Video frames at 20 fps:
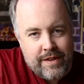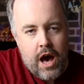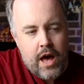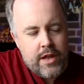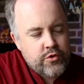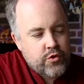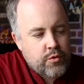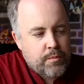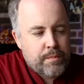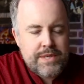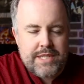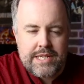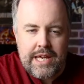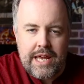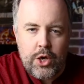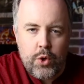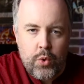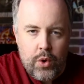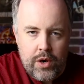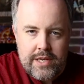
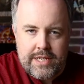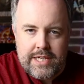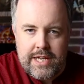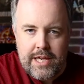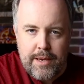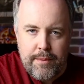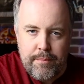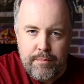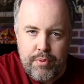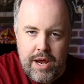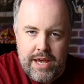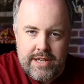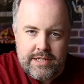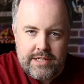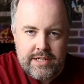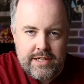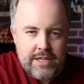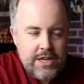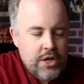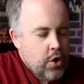100% quality
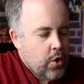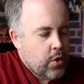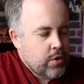compressed